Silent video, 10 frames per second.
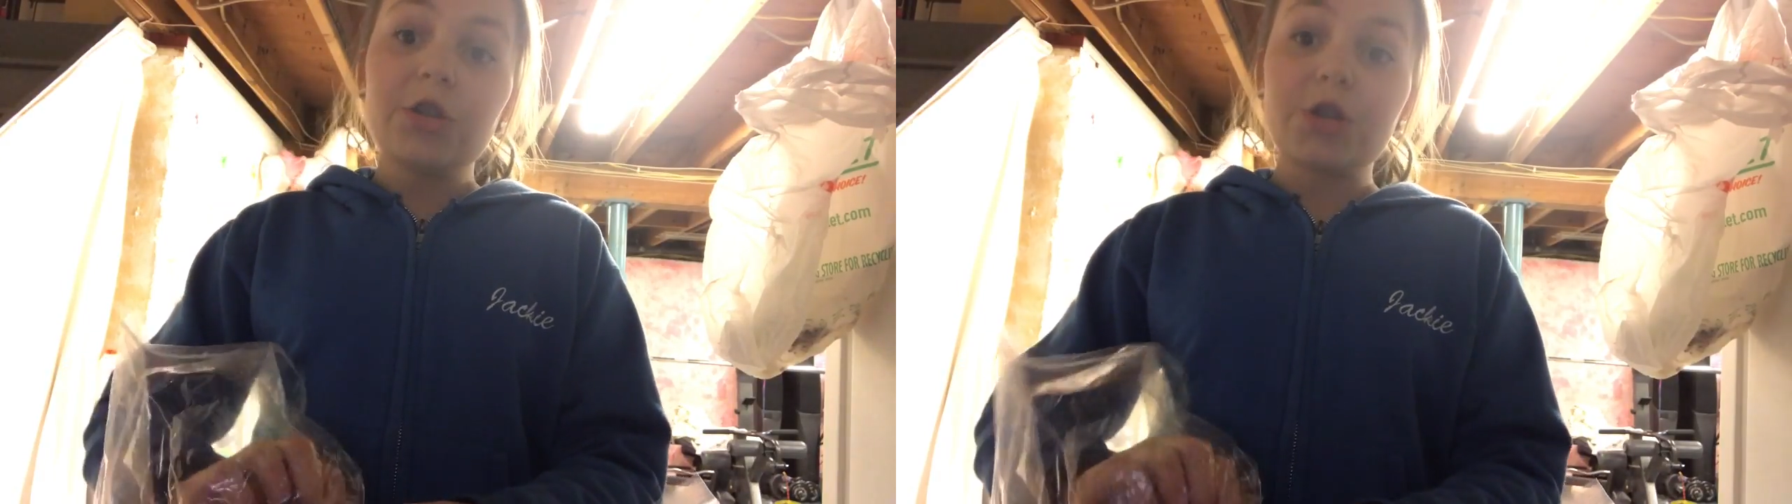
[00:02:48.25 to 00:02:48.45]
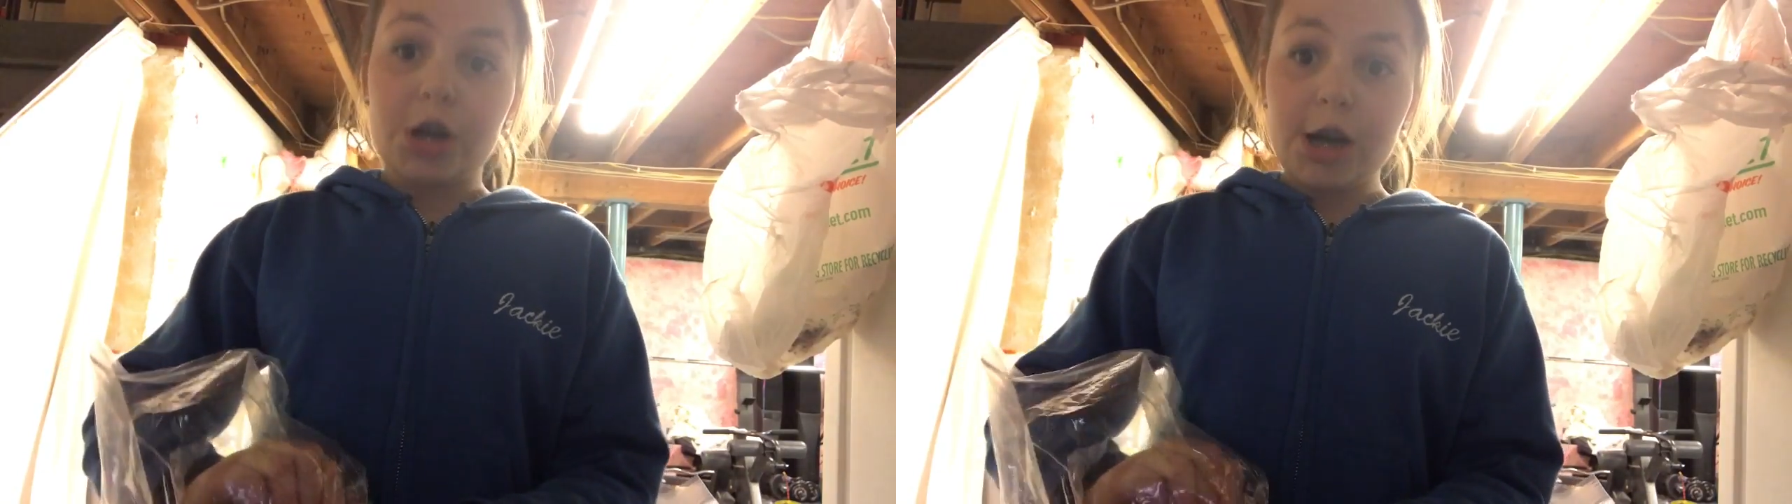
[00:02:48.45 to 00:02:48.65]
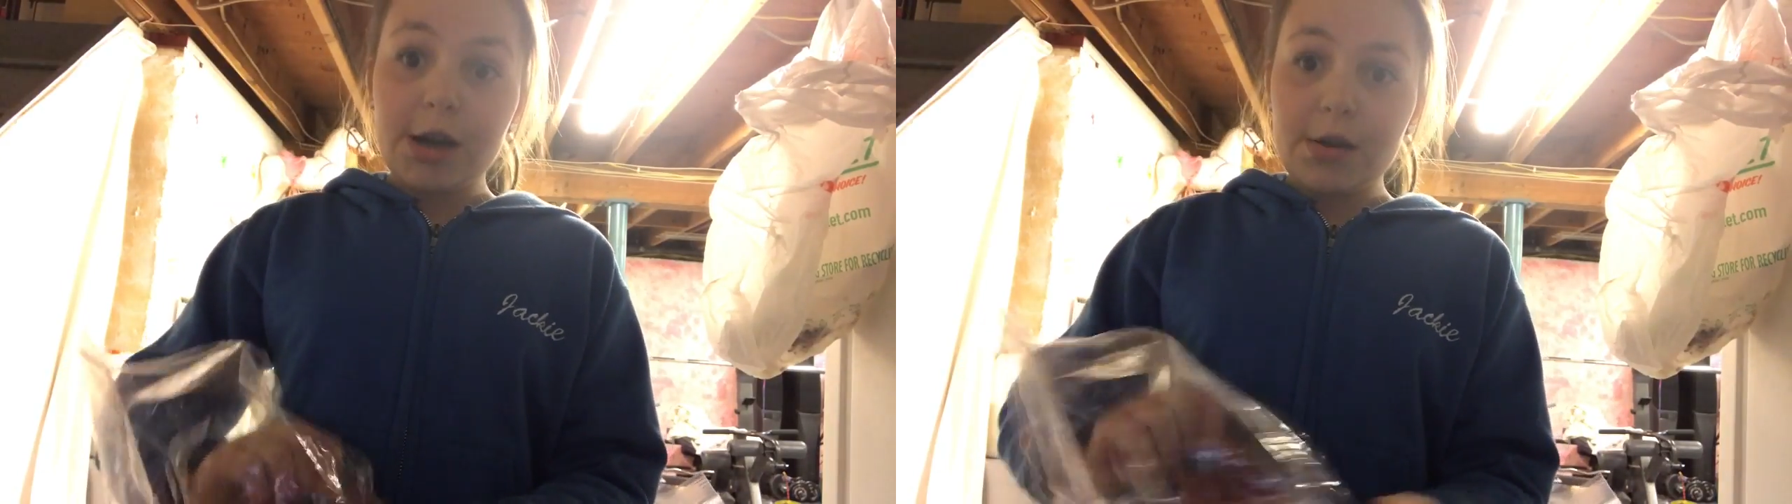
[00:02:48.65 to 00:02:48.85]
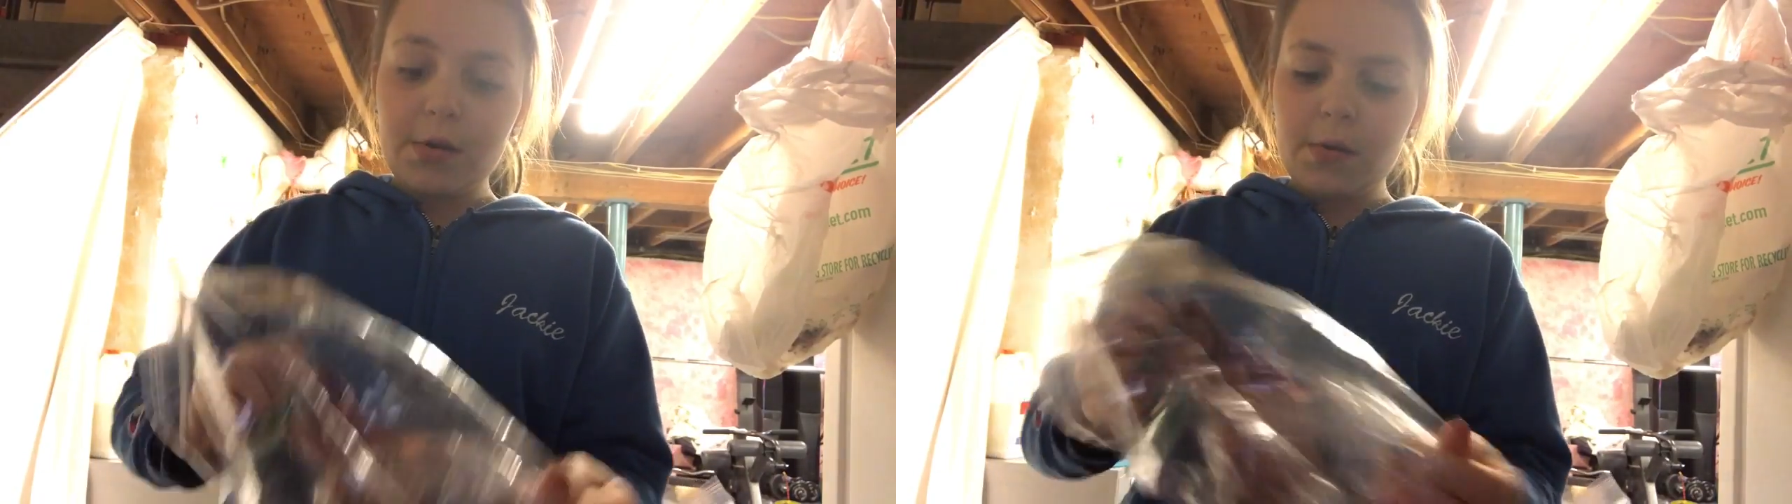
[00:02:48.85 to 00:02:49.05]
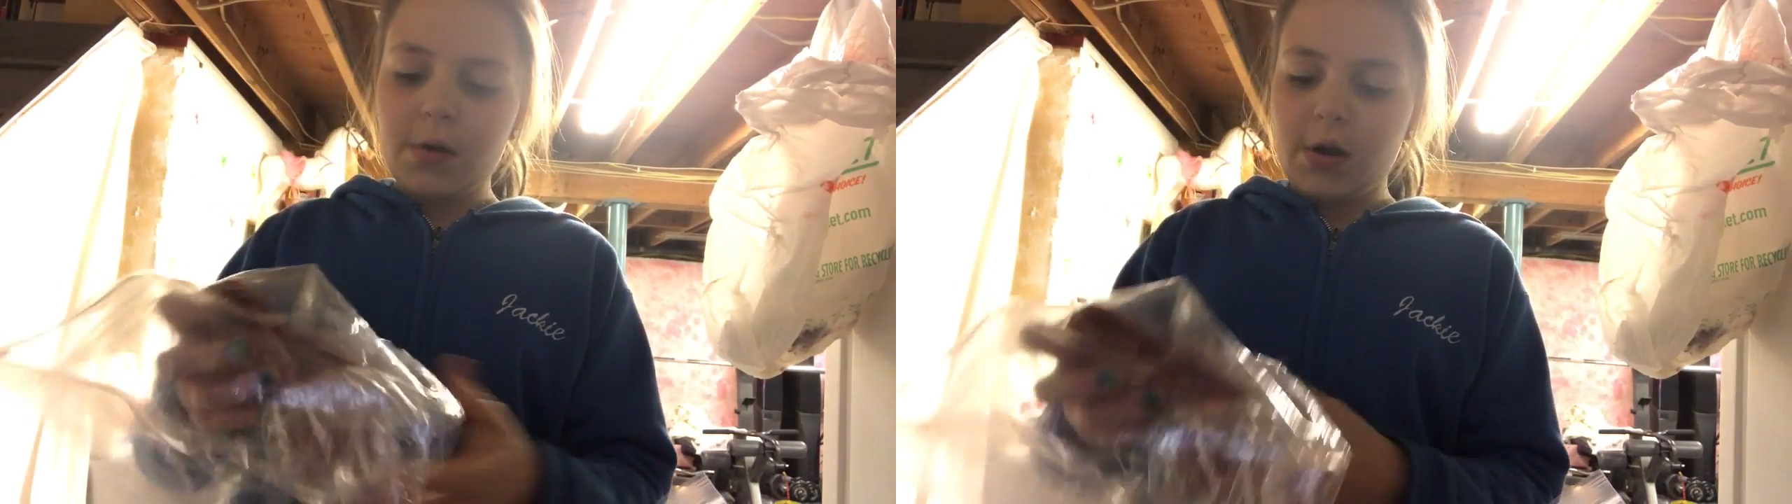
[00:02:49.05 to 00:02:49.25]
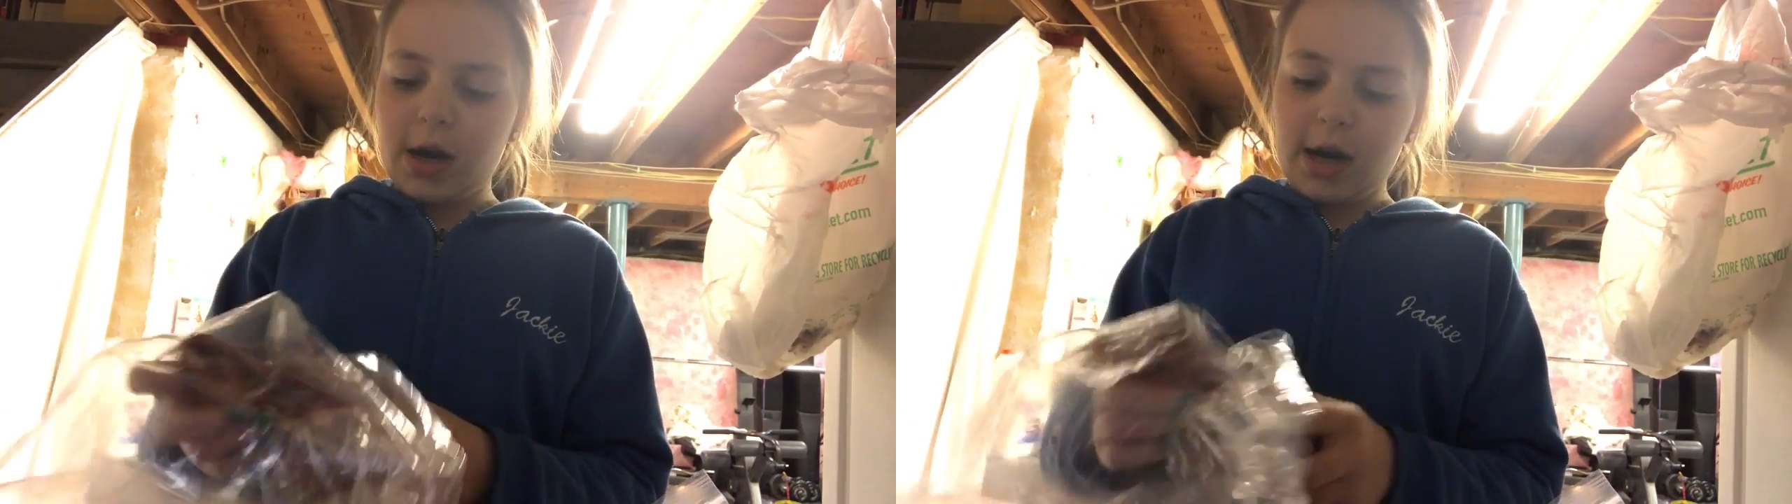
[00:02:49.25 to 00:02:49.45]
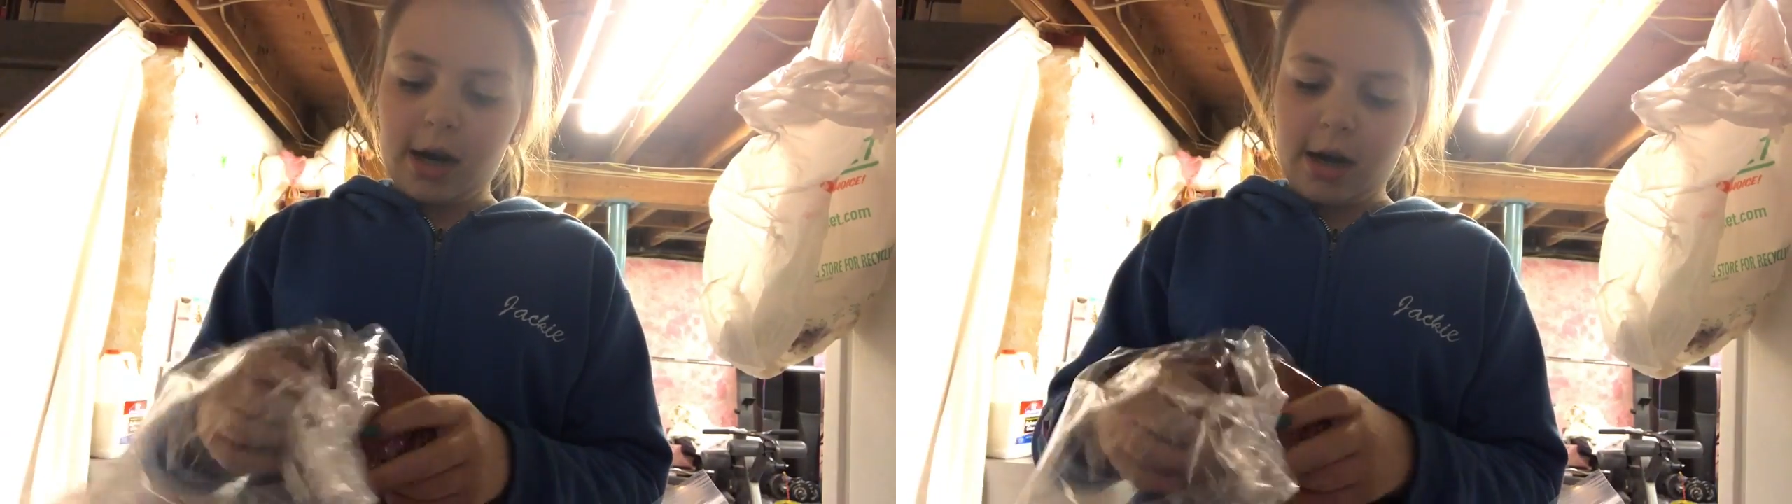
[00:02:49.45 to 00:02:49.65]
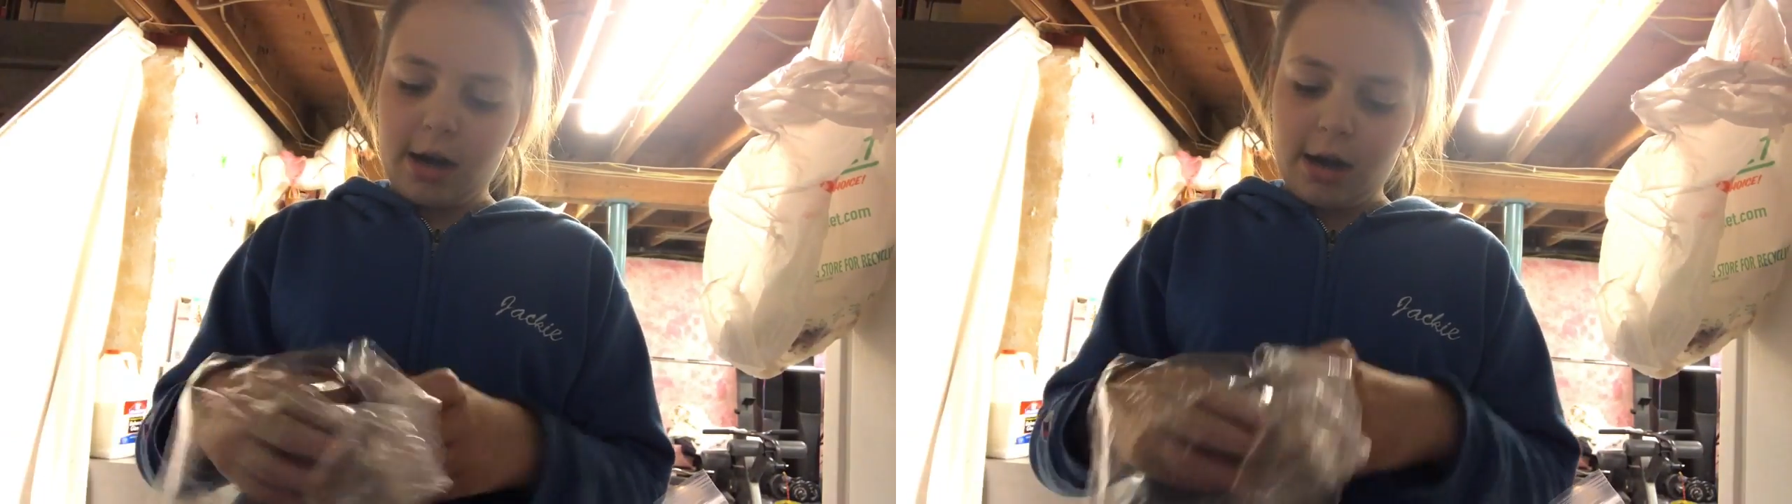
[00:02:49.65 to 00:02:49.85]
dirt or